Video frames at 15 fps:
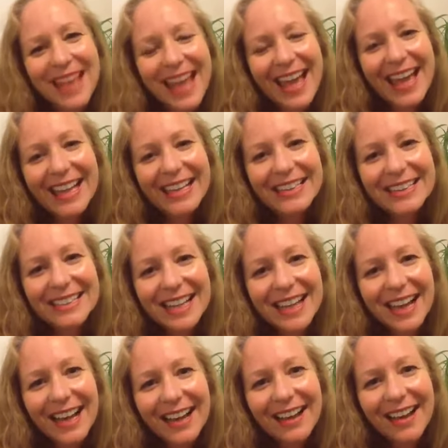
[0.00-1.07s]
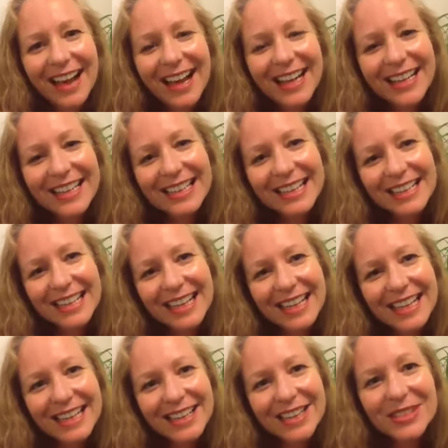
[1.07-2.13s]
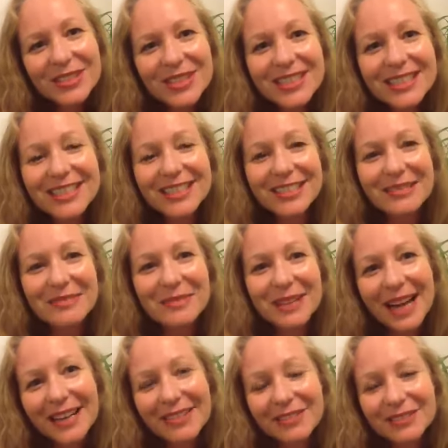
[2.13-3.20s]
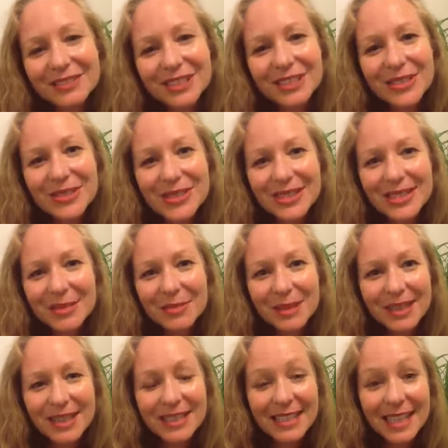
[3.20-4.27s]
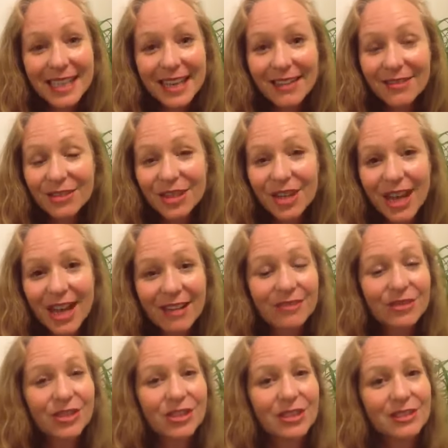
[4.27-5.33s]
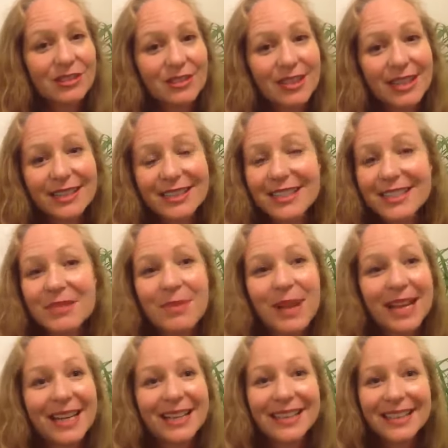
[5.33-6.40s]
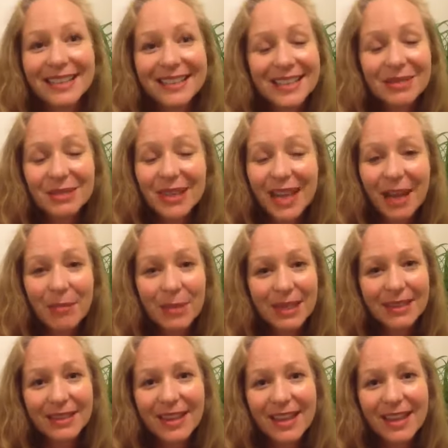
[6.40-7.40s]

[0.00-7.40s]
And I use the term kind of loosely because I never ever anticipated that this would happen.